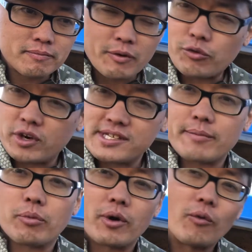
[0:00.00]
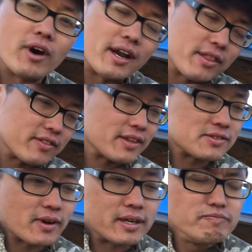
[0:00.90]
Maybe 47.1, I think
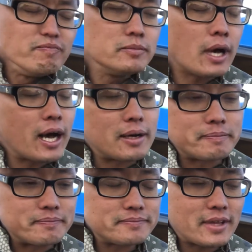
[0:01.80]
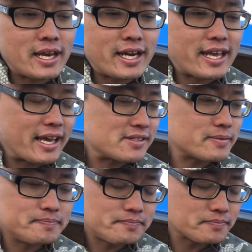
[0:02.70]
that's right. In any case,